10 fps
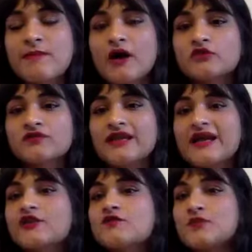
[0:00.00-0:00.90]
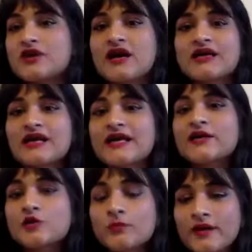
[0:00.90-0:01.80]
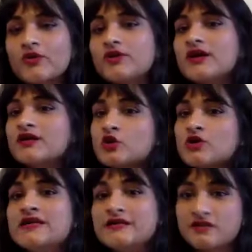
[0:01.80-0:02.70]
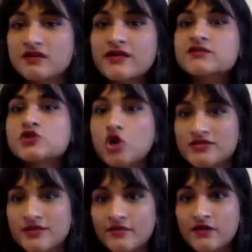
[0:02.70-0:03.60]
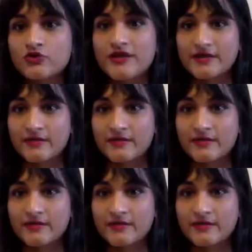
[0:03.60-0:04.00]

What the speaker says: being part of any kind of product like grooming product or litter is not something you